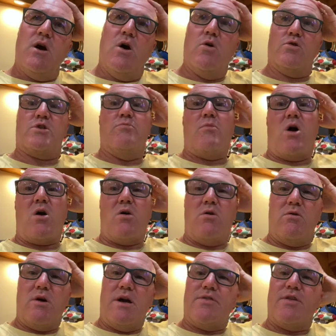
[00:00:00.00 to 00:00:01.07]
tomorrow,
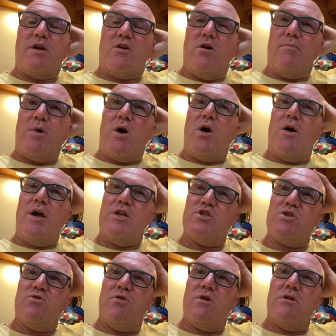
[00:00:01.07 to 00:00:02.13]
I think all my engine
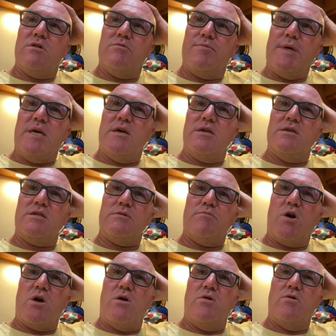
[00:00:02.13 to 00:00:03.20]
oil will be in
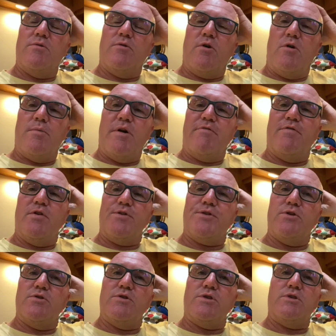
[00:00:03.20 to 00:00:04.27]
tomorrow and all my
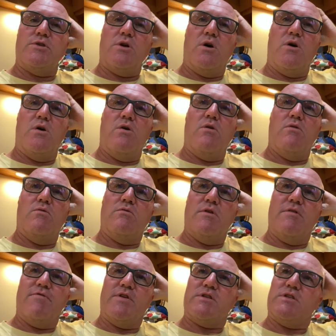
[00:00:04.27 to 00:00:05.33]
filters. So
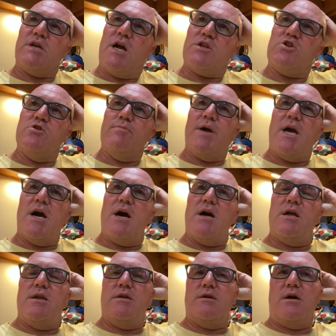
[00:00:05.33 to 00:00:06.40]
if it's not too
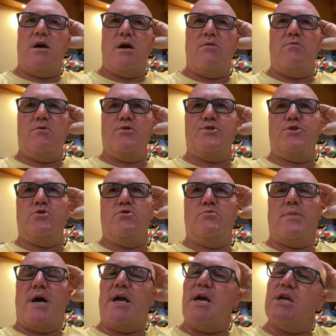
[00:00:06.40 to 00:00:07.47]
bad, I will do
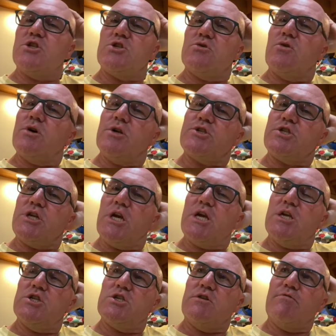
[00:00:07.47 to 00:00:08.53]
my engine oil
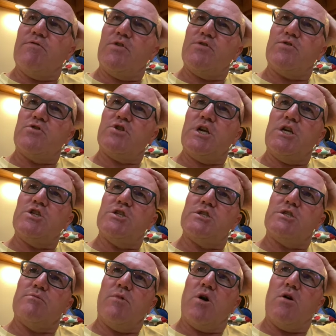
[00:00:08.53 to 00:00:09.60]
change and filter changes
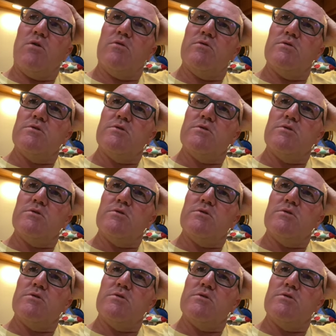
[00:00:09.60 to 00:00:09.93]
tomorrow,